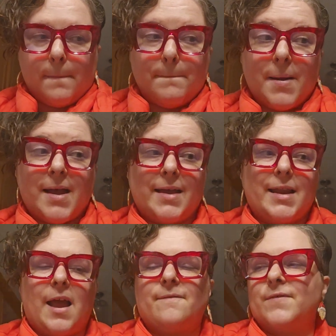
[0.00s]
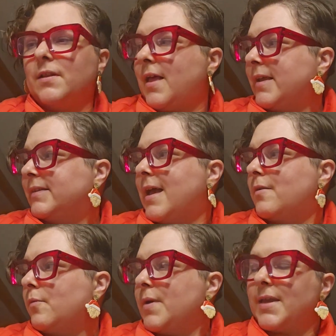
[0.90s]
But I feel like
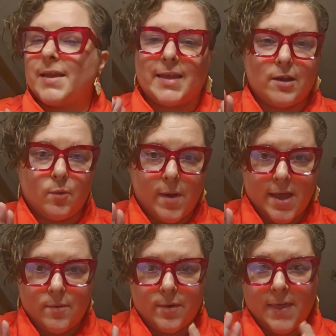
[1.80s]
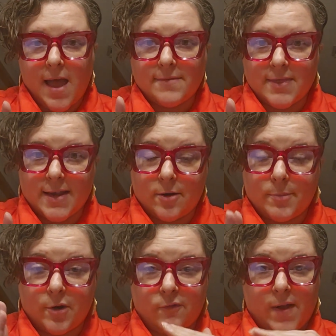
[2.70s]
that we can get away with having the air
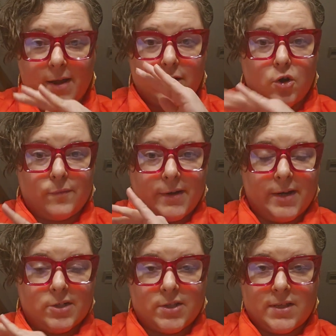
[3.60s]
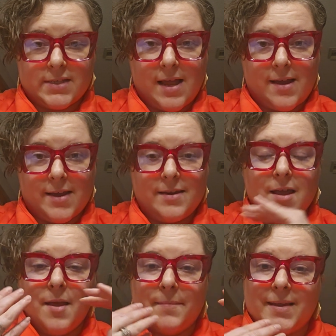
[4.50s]
purifier over here to the side
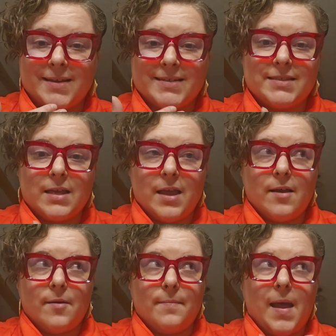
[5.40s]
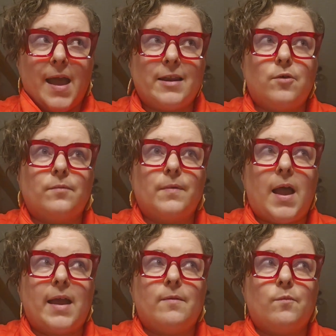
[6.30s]
because
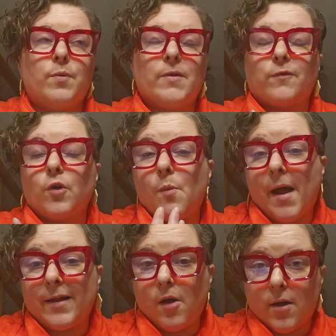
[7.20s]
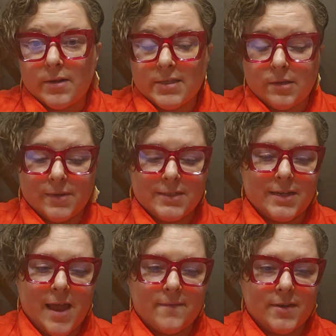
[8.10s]
we for a while, honestly, we did
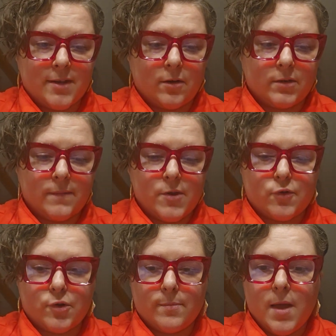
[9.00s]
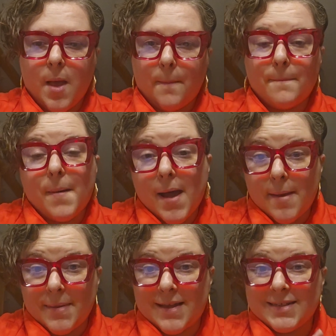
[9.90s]
have it in our living room,
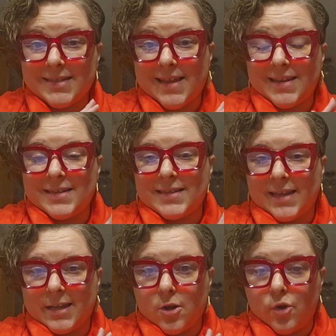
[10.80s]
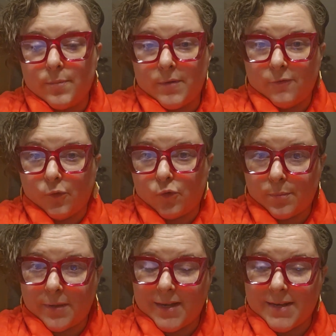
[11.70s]
but because that is like an open floor
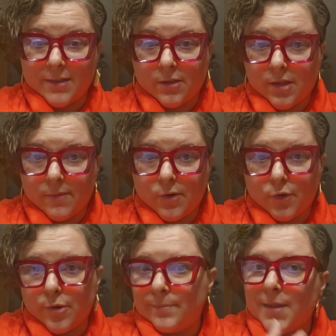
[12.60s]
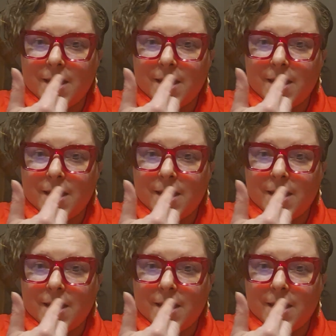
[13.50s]
plan in the living room,